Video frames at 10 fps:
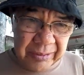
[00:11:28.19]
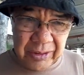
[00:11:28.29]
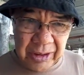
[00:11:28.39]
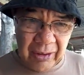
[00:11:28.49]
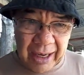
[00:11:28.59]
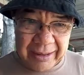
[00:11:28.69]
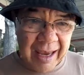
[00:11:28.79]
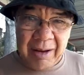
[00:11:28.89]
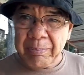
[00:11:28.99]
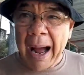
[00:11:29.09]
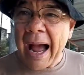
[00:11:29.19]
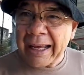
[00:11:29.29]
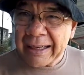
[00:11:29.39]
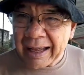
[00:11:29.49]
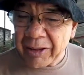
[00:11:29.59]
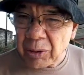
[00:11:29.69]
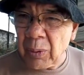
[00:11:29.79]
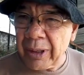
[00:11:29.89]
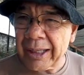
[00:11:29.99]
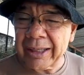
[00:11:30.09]
you know, I can't buy another
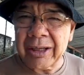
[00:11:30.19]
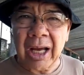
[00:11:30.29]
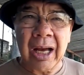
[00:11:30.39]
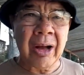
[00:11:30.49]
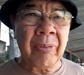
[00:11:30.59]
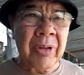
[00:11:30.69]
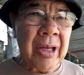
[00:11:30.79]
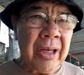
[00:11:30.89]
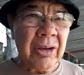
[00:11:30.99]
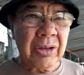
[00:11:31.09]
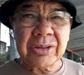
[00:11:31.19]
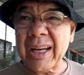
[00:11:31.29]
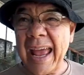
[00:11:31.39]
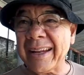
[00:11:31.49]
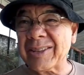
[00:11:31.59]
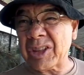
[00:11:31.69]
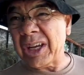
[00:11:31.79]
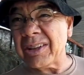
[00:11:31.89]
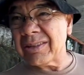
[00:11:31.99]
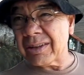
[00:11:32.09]
one. You know, it's an
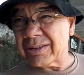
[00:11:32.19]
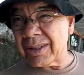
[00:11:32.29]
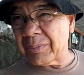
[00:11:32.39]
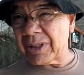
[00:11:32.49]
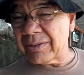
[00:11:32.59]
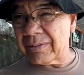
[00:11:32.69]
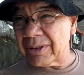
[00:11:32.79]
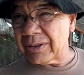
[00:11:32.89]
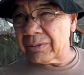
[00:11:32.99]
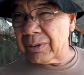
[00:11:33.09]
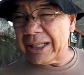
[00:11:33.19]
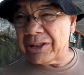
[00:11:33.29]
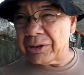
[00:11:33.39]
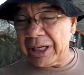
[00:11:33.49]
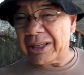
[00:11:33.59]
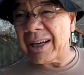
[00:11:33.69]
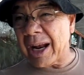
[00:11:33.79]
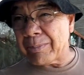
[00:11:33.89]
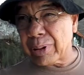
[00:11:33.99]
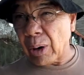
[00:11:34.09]
antique or something really unique that I
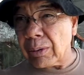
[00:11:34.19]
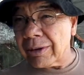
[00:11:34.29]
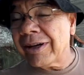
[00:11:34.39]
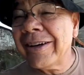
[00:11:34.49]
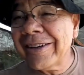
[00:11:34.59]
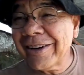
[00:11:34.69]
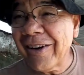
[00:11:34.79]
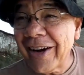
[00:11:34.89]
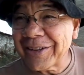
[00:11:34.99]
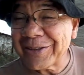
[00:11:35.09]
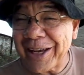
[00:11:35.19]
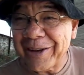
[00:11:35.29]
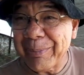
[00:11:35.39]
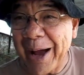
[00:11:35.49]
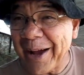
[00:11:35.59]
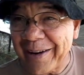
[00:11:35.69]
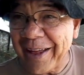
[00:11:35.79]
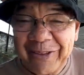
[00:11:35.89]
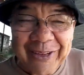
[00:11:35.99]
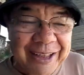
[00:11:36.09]
broke. You know, I just can't buy
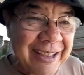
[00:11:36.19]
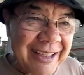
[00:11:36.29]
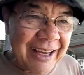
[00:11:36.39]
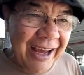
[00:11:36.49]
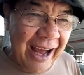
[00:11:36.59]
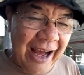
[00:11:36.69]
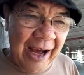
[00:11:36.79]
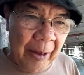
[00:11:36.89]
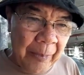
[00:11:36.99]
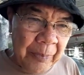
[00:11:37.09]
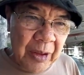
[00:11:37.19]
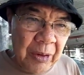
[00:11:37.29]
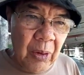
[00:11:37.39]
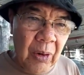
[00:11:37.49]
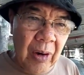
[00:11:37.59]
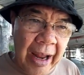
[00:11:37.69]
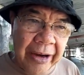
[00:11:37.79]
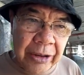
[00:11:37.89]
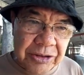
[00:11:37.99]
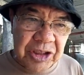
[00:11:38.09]
another one. Or I
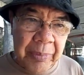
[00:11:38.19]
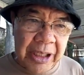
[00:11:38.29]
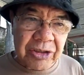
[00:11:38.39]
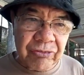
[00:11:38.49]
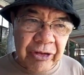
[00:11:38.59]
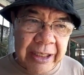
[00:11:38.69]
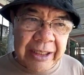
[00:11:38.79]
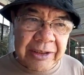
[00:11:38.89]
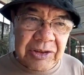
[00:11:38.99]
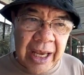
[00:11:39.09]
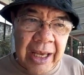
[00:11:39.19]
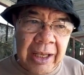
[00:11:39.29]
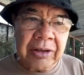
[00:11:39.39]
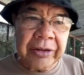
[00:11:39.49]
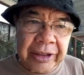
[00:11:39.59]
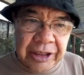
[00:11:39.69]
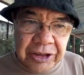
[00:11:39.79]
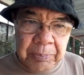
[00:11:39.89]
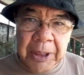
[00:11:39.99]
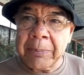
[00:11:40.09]
hurt somebody's feelings, and
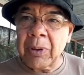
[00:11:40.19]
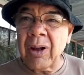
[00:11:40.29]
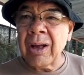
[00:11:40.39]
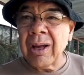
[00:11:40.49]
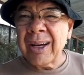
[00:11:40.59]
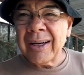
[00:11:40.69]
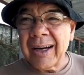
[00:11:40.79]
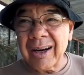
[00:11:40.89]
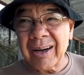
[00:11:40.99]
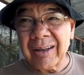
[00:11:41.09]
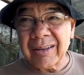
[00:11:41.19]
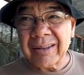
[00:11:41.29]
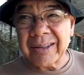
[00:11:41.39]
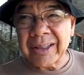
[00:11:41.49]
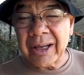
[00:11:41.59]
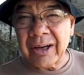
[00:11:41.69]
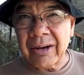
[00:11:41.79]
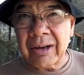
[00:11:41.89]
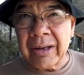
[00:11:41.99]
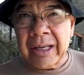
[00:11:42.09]
these people are, you know,